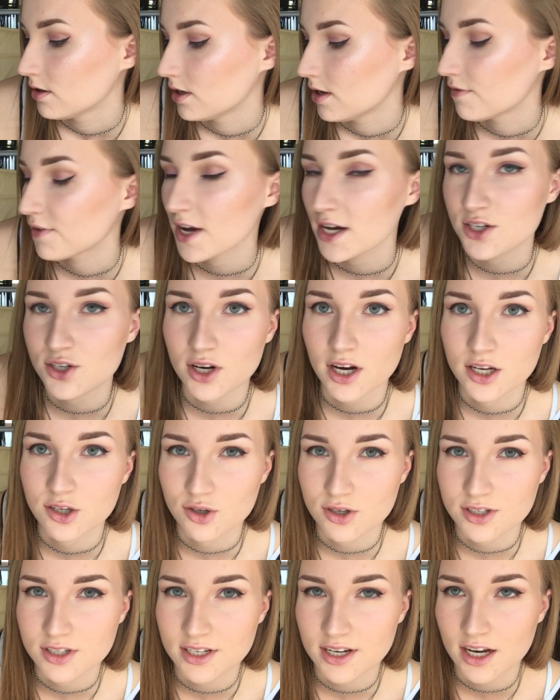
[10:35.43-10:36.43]
If you guys are
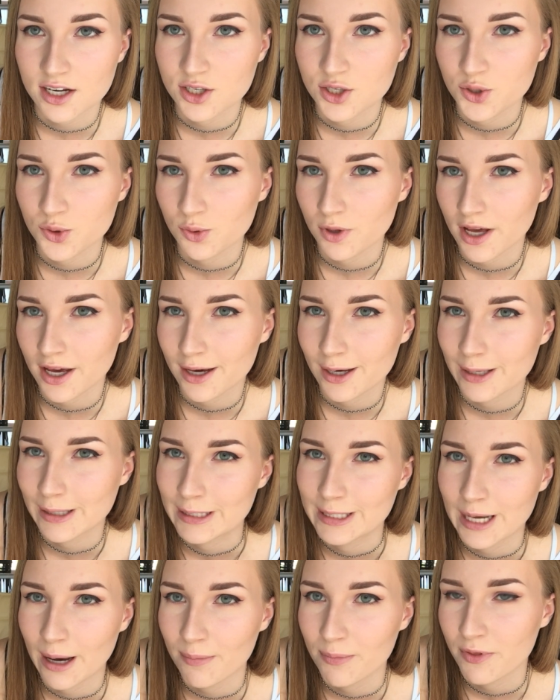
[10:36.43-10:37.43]
interested, I do like a
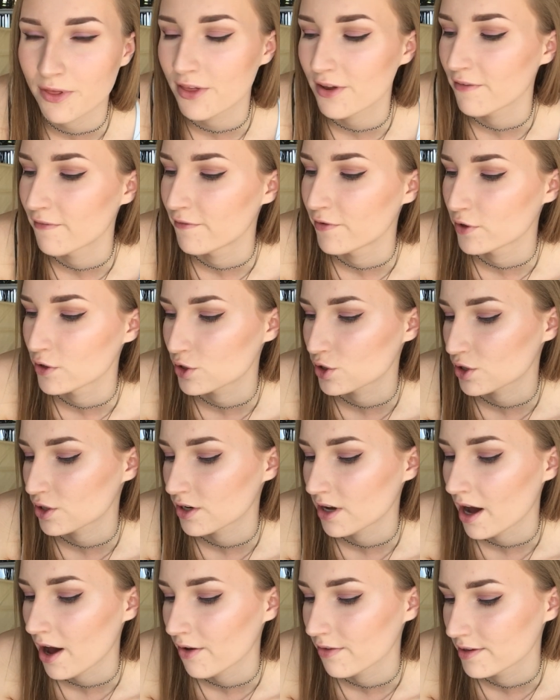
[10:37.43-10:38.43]
depth in version on
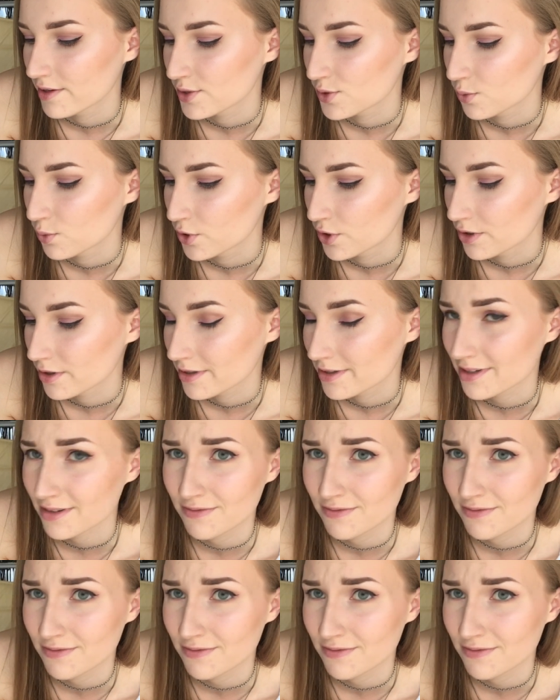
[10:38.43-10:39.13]
how this works.